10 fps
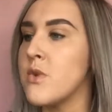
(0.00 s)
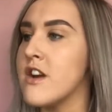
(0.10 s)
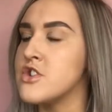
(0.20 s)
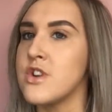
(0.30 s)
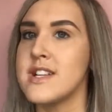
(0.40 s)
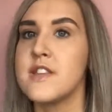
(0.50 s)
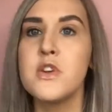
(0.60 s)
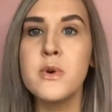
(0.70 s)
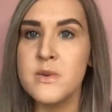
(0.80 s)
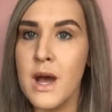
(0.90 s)
wear a dress. If
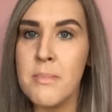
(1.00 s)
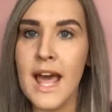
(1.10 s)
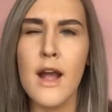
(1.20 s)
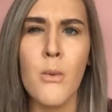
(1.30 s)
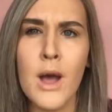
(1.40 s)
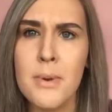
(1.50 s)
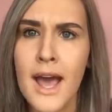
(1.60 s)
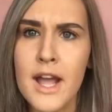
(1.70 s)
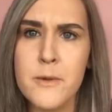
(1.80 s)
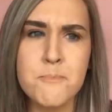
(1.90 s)
you want to wear black, wear
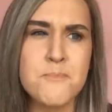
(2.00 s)
black.